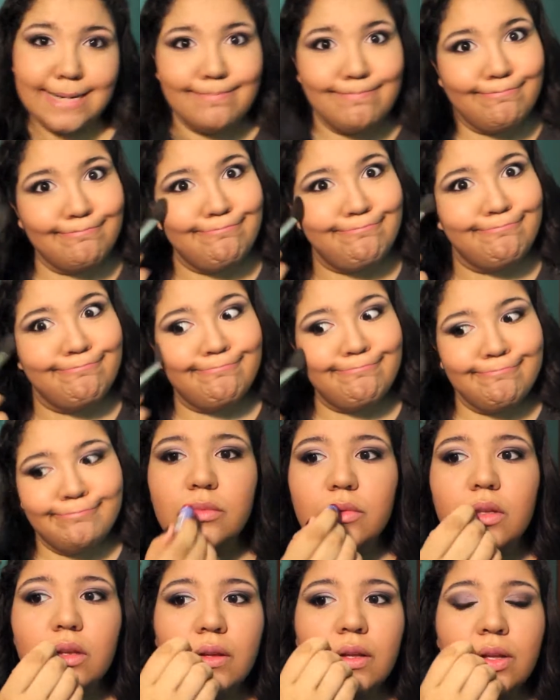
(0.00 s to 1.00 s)
Looking on this
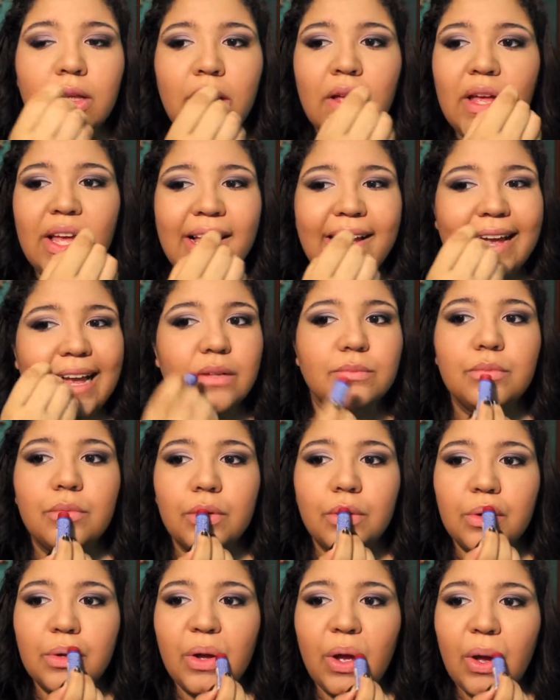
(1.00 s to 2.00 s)
shit, man,
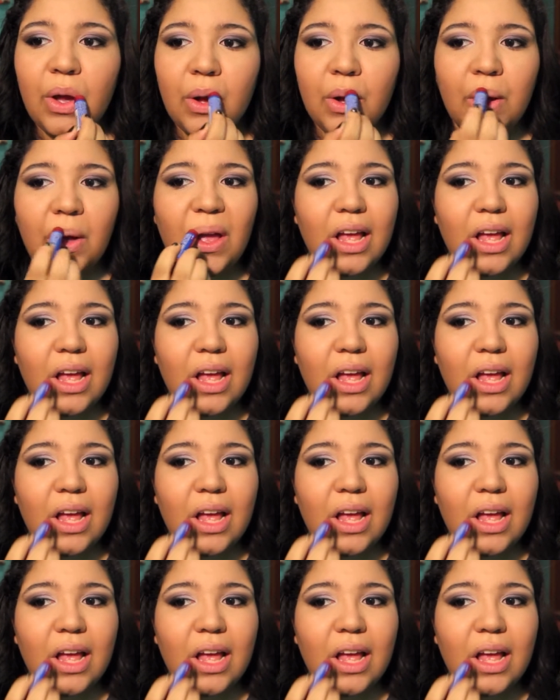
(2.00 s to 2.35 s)
doing all it